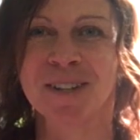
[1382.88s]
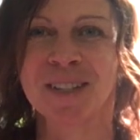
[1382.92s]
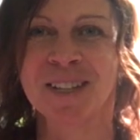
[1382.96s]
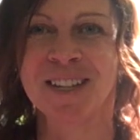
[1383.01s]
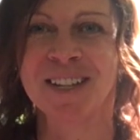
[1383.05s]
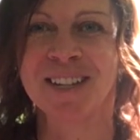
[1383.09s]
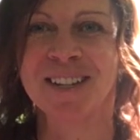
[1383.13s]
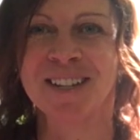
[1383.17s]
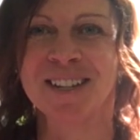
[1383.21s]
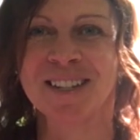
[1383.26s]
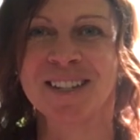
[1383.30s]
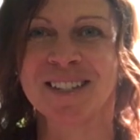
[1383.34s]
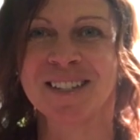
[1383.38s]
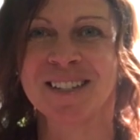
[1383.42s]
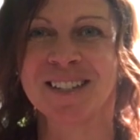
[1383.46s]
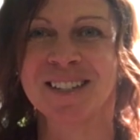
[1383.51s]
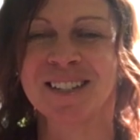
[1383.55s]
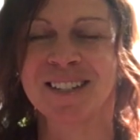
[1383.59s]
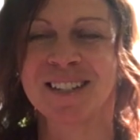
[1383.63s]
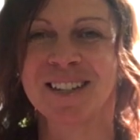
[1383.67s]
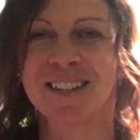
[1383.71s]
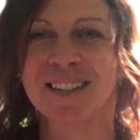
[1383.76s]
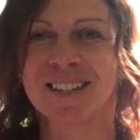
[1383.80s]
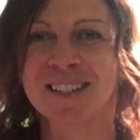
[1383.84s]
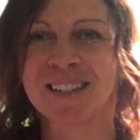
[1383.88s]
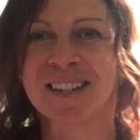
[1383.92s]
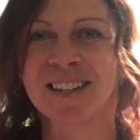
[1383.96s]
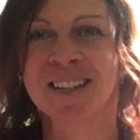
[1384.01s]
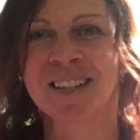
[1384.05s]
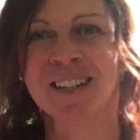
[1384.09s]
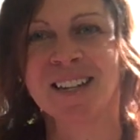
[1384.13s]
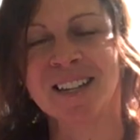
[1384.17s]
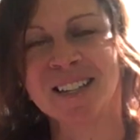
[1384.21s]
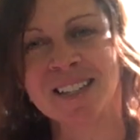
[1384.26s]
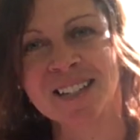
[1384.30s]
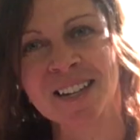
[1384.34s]
really isn't, it's
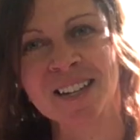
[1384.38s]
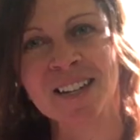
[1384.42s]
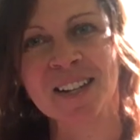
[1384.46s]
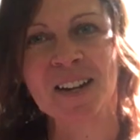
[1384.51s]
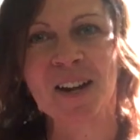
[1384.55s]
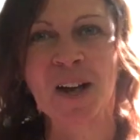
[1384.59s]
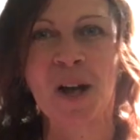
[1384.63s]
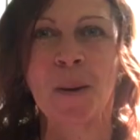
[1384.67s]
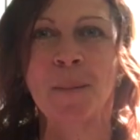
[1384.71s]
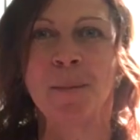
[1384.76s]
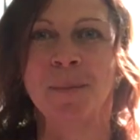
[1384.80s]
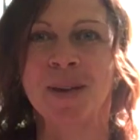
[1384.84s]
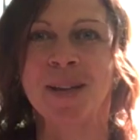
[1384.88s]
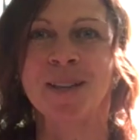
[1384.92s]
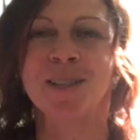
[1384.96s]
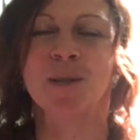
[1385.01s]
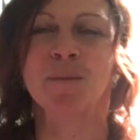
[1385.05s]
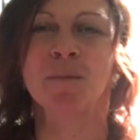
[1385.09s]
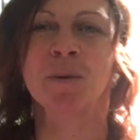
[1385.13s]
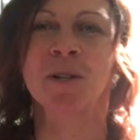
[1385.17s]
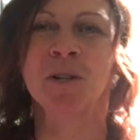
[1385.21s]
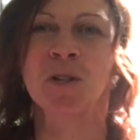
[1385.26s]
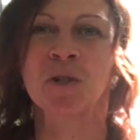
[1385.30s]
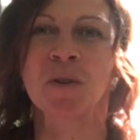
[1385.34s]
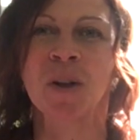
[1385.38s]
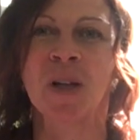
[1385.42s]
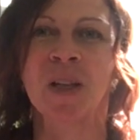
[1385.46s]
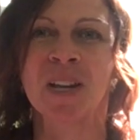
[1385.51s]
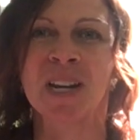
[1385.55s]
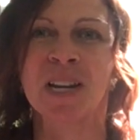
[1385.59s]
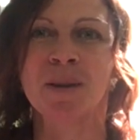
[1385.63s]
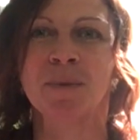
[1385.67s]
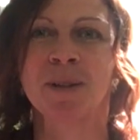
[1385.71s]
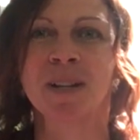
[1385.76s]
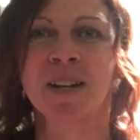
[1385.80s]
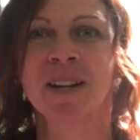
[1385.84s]
gonna come meet
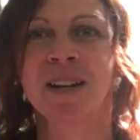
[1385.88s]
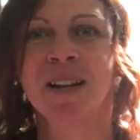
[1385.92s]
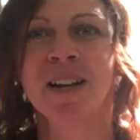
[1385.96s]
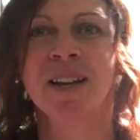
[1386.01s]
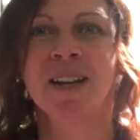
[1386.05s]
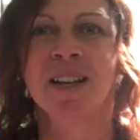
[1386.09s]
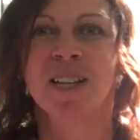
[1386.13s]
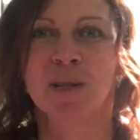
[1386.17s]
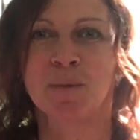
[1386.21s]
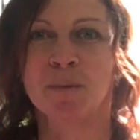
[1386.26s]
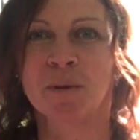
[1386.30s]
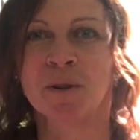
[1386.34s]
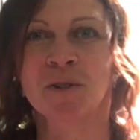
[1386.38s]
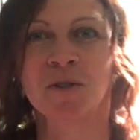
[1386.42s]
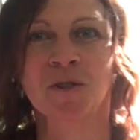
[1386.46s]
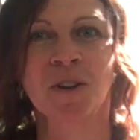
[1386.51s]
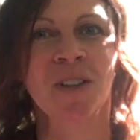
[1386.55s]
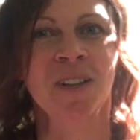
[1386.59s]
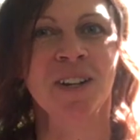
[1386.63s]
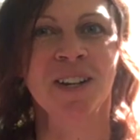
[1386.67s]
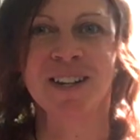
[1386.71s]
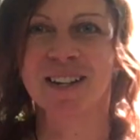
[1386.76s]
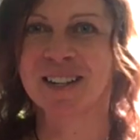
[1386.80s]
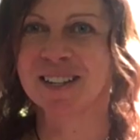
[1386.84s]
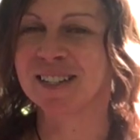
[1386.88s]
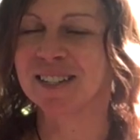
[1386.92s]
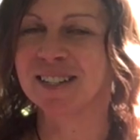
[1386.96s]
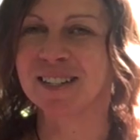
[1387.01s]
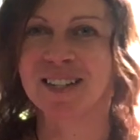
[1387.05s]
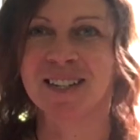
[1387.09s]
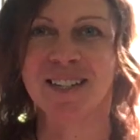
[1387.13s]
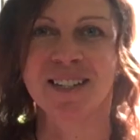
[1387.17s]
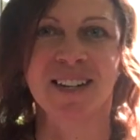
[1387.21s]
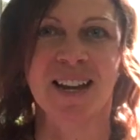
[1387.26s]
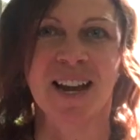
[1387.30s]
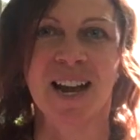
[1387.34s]
spirituality, but spirituality doesn't
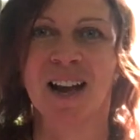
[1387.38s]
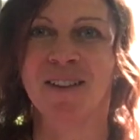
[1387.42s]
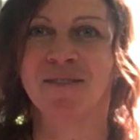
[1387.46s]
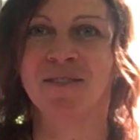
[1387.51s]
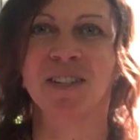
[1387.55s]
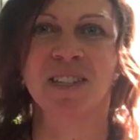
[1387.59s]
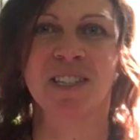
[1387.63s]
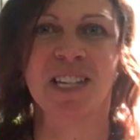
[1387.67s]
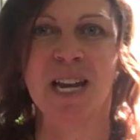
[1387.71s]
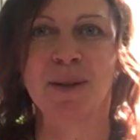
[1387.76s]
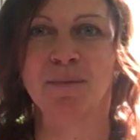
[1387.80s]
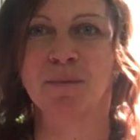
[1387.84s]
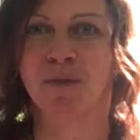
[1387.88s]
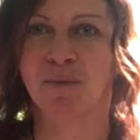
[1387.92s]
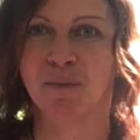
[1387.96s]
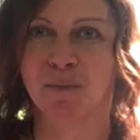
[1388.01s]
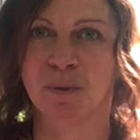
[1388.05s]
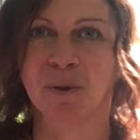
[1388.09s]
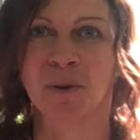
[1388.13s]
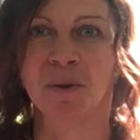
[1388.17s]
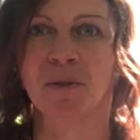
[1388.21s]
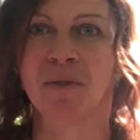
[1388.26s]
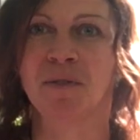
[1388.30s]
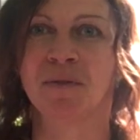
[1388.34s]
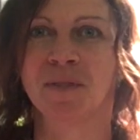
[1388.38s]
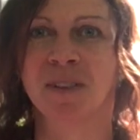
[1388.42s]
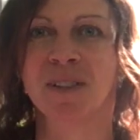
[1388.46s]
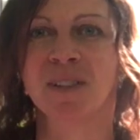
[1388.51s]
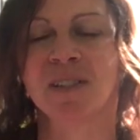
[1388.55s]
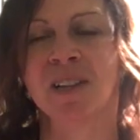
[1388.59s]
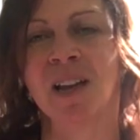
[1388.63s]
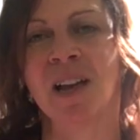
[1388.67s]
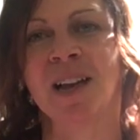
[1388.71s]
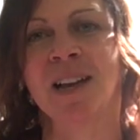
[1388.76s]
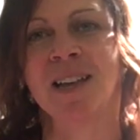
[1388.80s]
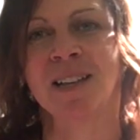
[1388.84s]
need to have this type of proof that
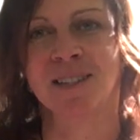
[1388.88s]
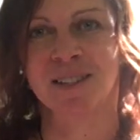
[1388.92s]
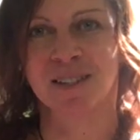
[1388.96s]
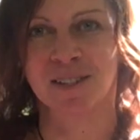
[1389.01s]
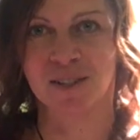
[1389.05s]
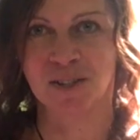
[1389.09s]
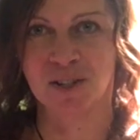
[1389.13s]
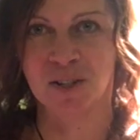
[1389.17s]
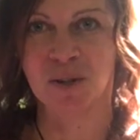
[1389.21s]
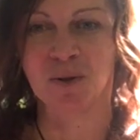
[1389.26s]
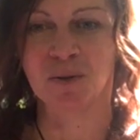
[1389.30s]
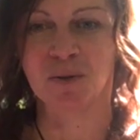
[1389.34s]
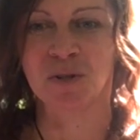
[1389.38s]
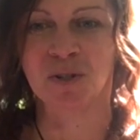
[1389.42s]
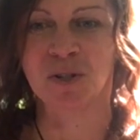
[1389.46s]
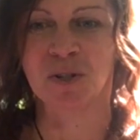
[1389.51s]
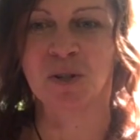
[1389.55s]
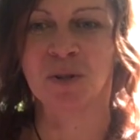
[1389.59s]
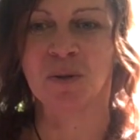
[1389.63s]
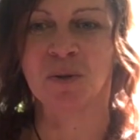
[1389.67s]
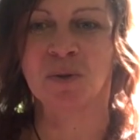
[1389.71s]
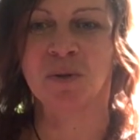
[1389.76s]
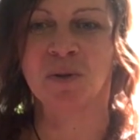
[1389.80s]
science is used to.